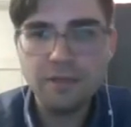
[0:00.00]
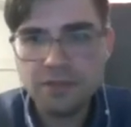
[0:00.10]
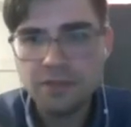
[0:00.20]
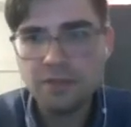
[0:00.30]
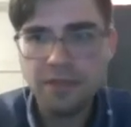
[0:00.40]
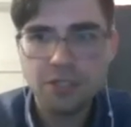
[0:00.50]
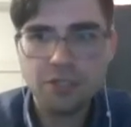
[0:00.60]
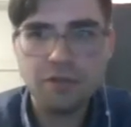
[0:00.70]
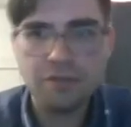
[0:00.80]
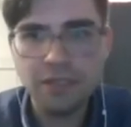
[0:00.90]
This is a
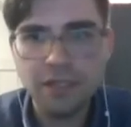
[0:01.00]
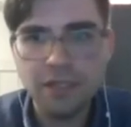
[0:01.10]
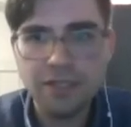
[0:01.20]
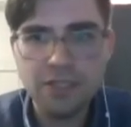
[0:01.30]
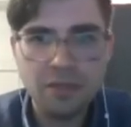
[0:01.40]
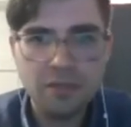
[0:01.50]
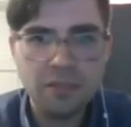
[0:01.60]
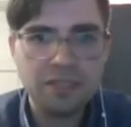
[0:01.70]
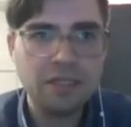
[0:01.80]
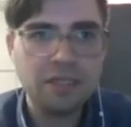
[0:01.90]
picture of uh, Elizabeth
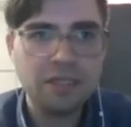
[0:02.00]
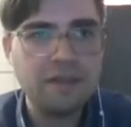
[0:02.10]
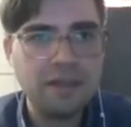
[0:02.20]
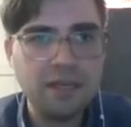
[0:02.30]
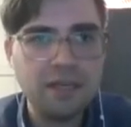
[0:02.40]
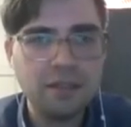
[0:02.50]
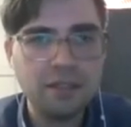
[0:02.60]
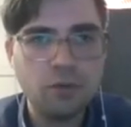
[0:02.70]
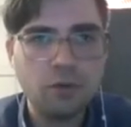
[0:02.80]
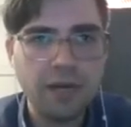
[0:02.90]
MacDonough in the
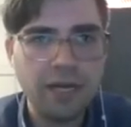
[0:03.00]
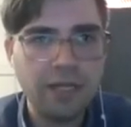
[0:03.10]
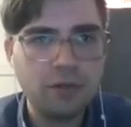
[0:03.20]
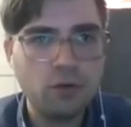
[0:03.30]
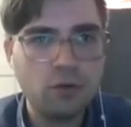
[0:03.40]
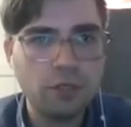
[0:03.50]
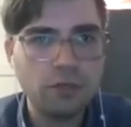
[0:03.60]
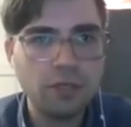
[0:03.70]
lower right hand corner